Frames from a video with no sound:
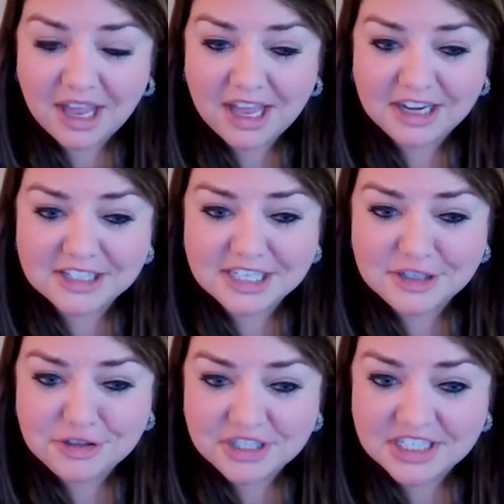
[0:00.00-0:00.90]
And it's
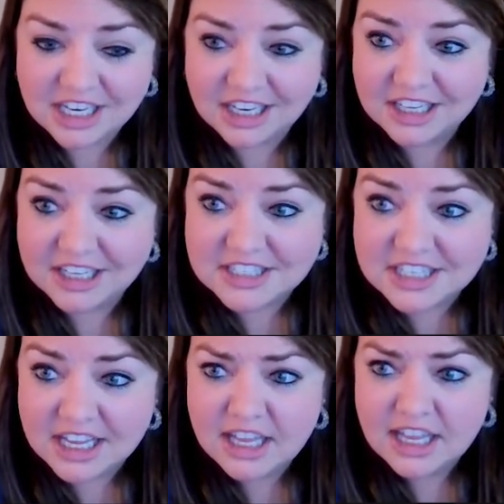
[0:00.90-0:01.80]
interesting because
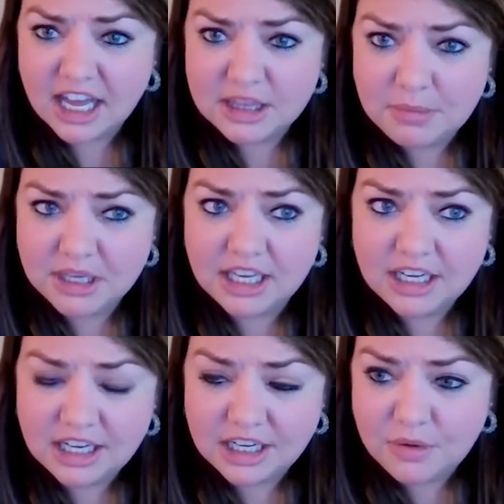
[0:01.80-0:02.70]
at the
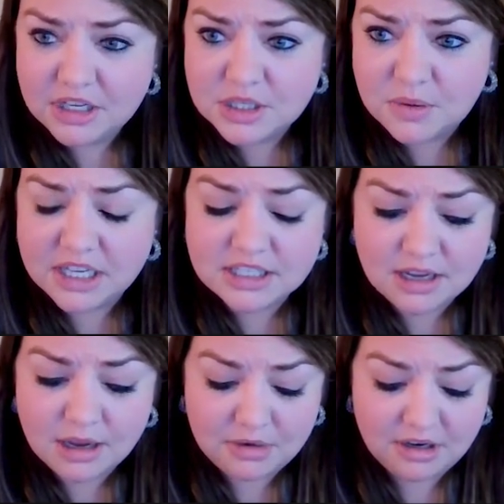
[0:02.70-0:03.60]
beginning, it was quite
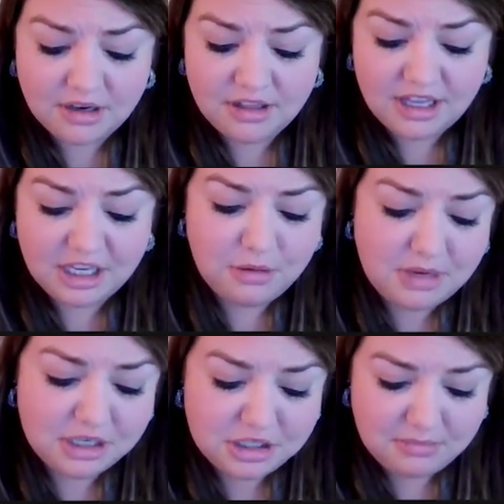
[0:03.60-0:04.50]
somber, like you
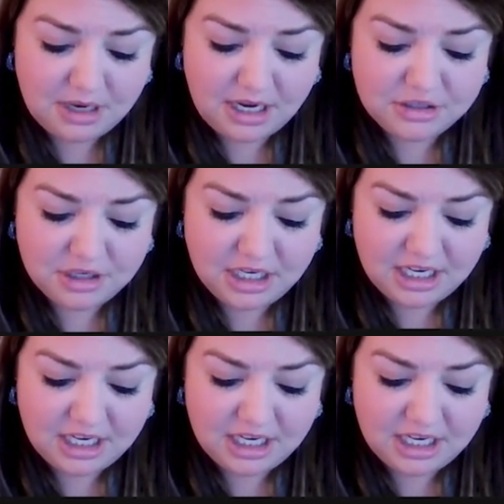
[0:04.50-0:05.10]
mentioned, Patrick.